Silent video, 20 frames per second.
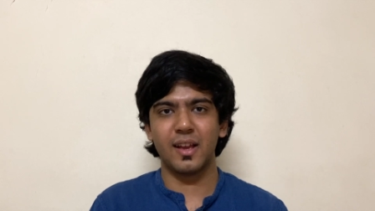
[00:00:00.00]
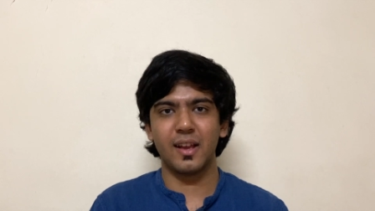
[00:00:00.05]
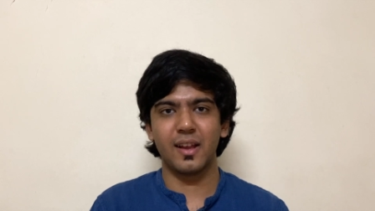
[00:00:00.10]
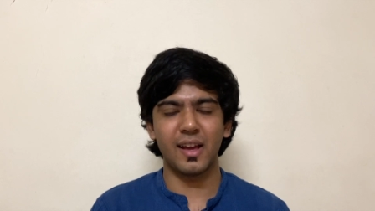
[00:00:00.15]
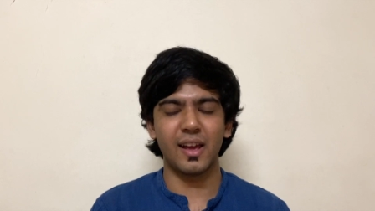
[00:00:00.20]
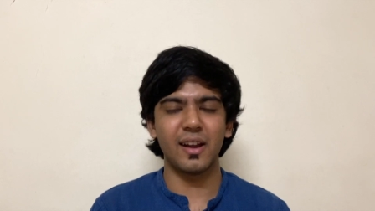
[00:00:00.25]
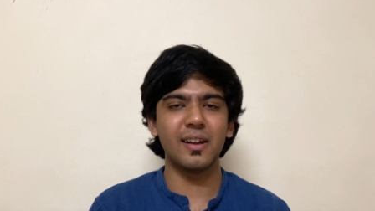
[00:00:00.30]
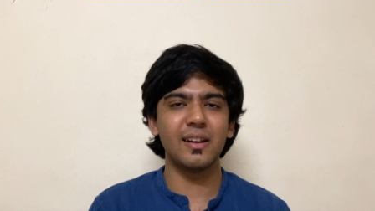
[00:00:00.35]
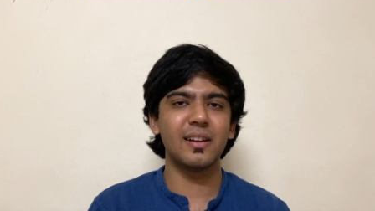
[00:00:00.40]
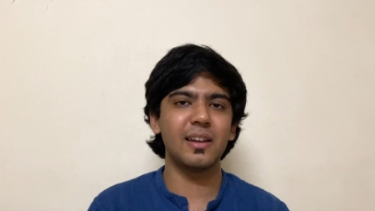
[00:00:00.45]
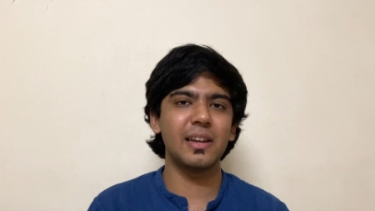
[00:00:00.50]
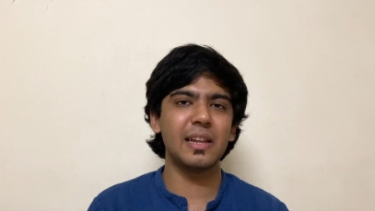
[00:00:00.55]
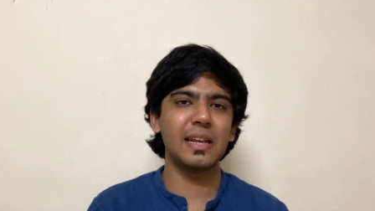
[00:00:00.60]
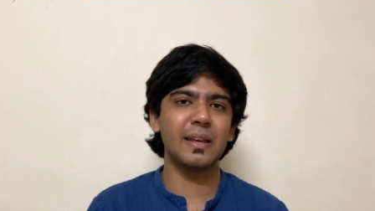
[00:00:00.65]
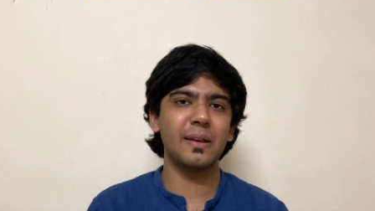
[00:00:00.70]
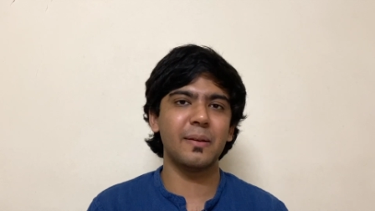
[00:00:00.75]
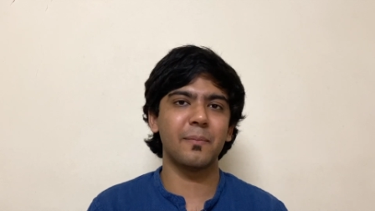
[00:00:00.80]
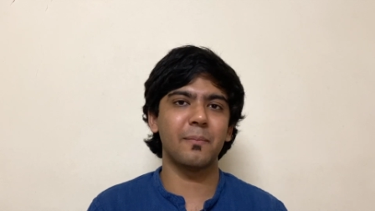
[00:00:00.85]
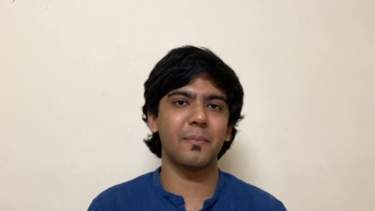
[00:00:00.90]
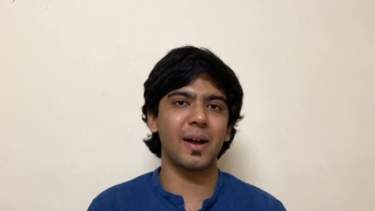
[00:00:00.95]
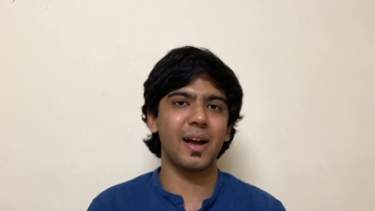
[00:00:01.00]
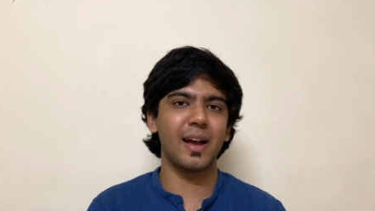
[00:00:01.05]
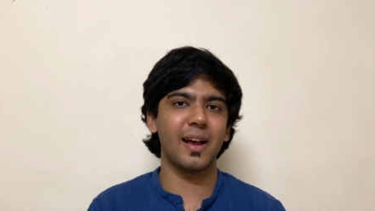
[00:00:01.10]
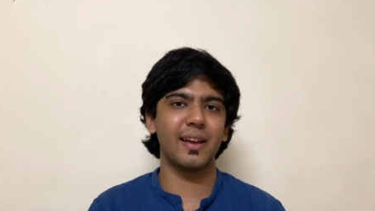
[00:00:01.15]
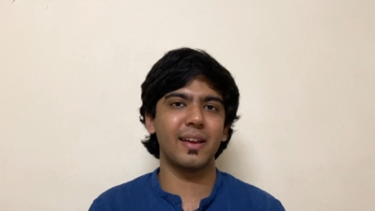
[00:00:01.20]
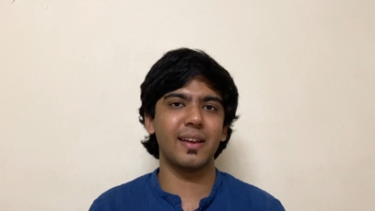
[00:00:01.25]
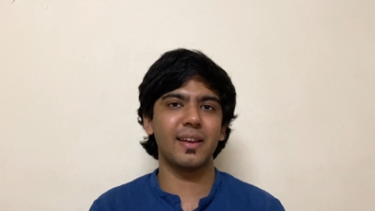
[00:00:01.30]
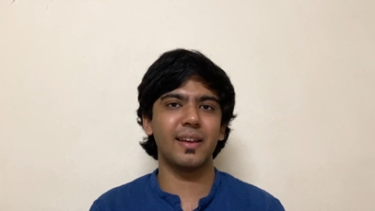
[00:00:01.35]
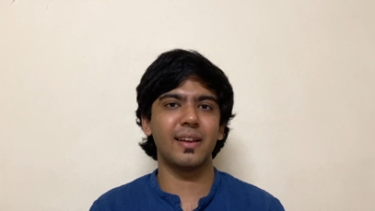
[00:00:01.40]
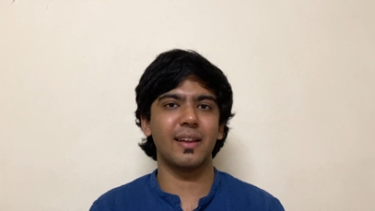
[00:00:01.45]
Currently,
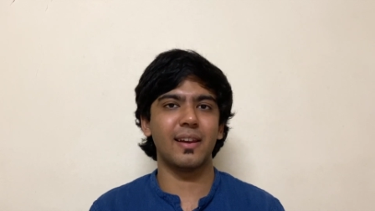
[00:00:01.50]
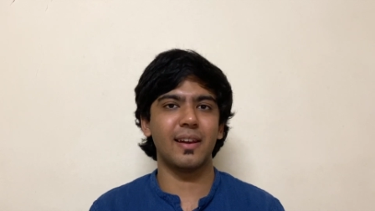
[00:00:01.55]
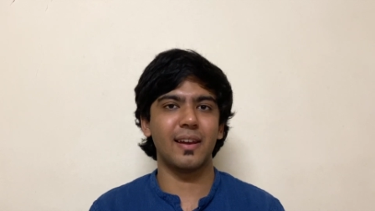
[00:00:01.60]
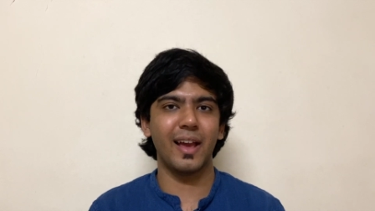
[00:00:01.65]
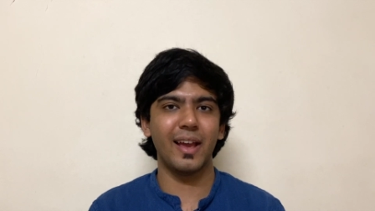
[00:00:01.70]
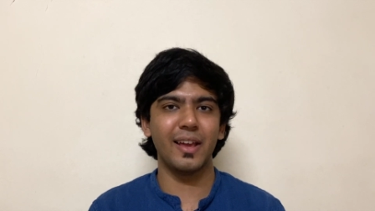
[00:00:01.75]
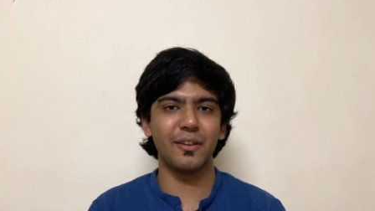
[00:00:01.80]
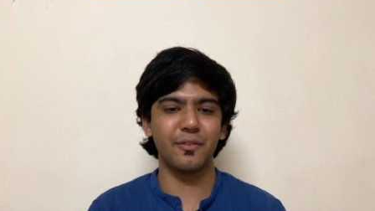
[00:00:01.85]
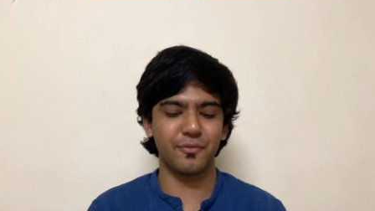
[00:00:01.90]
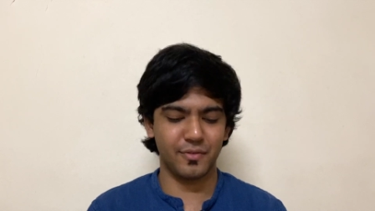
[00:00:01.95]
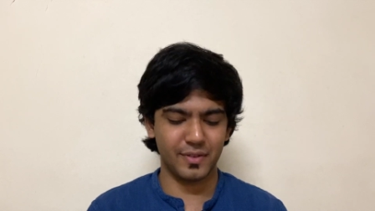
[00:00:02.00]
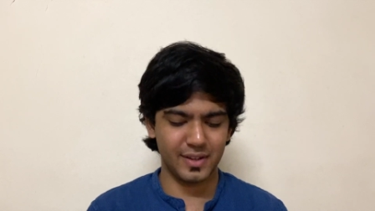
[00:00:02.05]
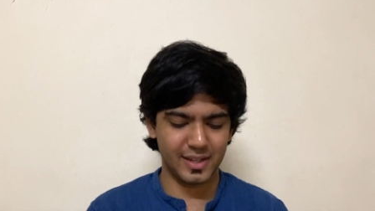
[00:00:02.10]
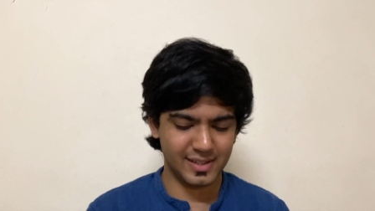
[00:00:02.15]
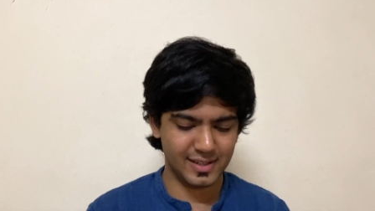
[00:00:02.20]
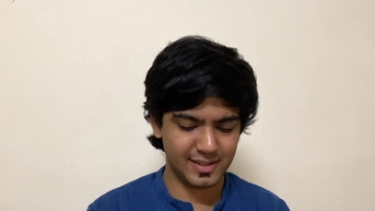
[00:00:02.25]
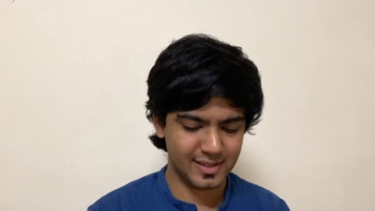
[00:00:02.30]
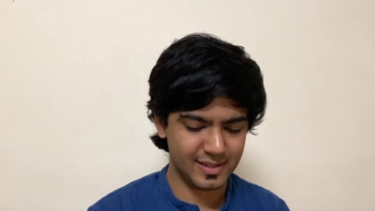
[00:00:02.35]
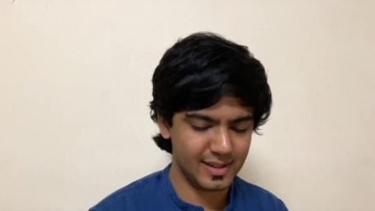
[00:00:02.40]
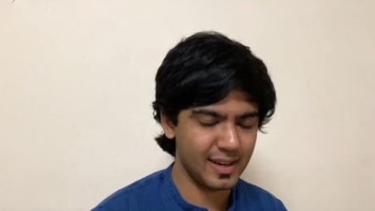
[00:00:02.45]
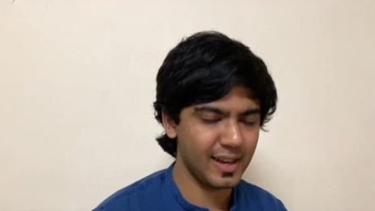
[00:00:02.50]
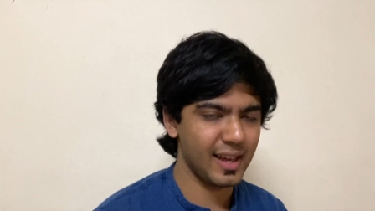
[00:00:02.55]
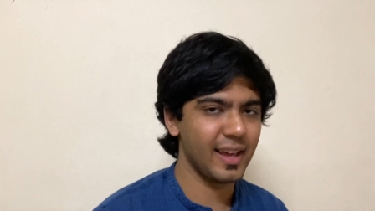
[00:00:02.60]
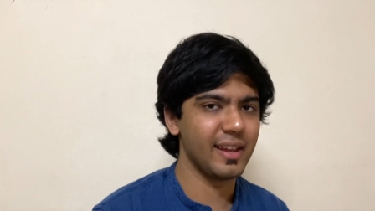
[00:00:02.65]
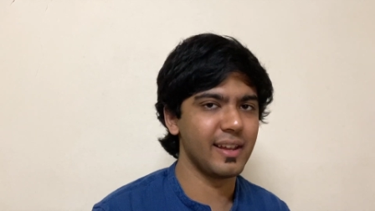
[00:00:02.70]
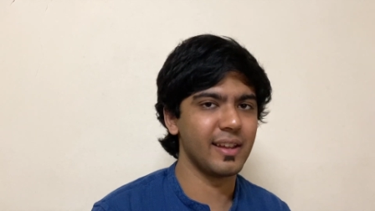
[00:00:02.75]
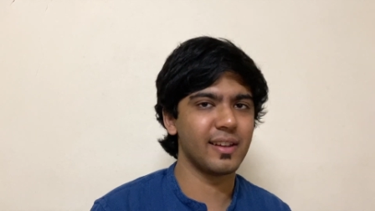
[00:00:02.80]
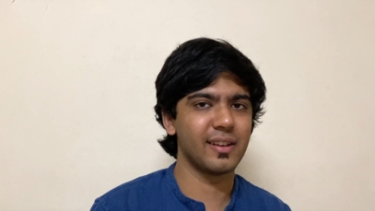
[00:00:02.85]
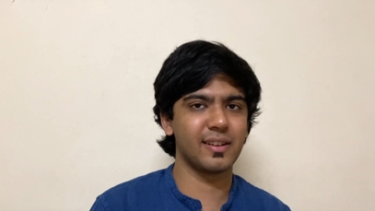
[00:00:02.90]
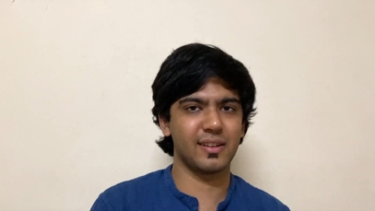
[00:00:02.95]
my life is
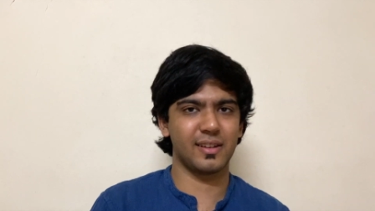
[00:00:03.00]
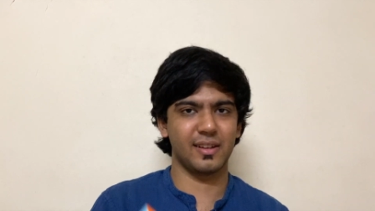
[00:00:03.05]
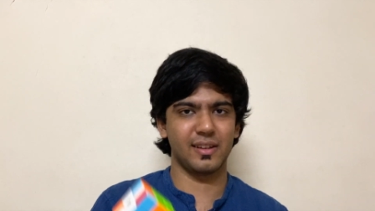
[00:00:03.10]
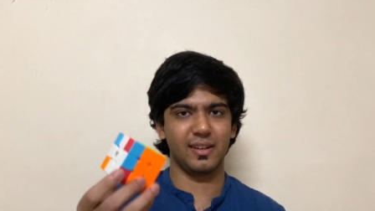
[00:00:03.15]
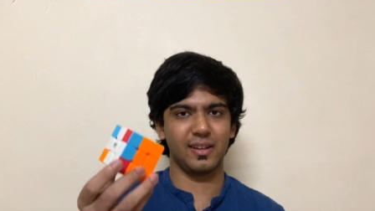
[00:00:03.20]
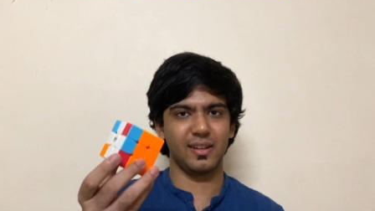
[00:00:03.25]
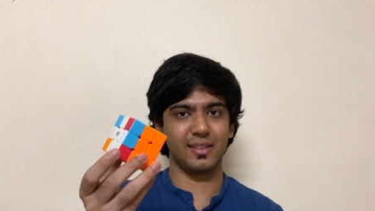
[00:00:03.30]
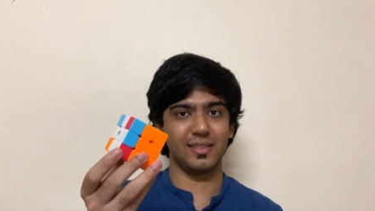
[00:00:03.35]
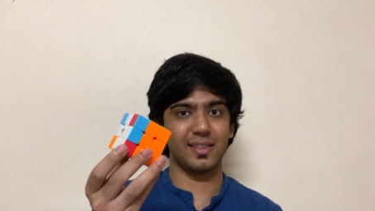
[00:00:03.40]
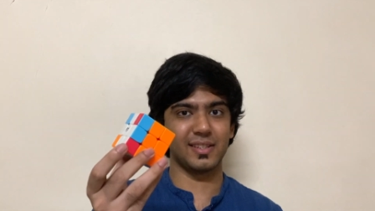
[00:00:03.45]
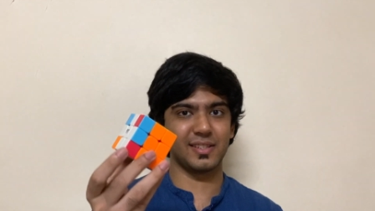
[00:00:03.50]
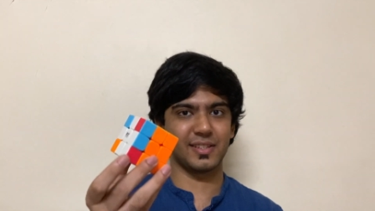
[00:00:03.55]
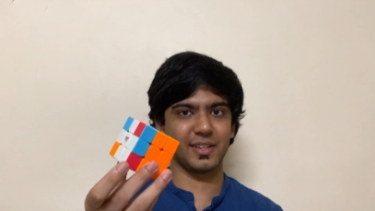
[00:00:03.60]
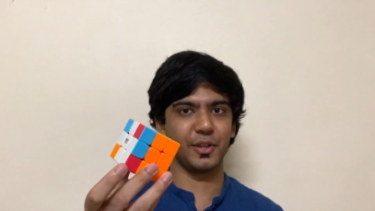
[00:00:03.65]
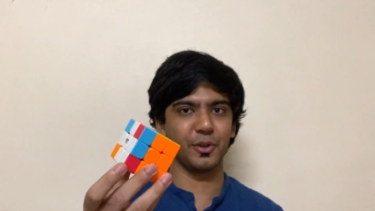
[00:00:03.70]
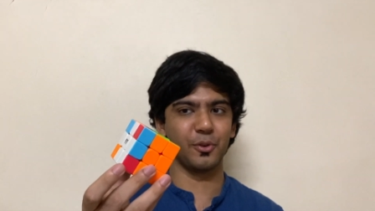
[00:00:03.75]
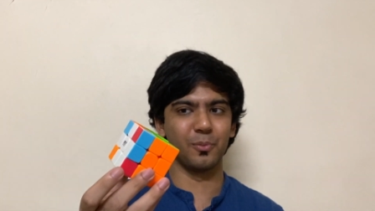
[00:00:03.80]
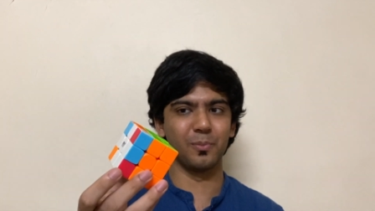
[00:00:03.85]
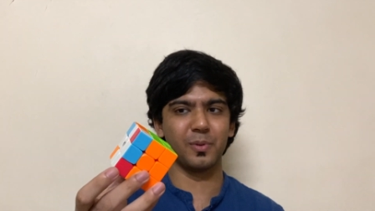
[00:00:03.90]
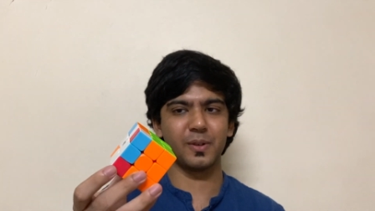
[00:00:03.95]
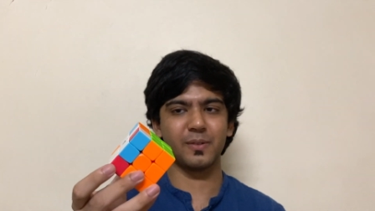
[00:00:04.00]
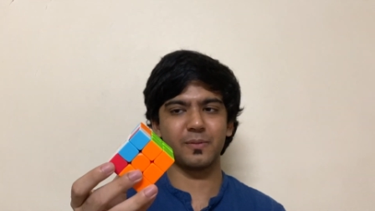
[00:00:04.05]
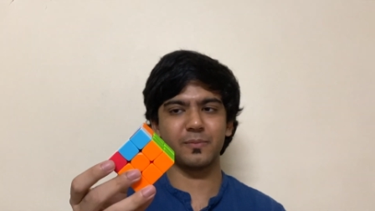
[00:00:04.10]
like this cube.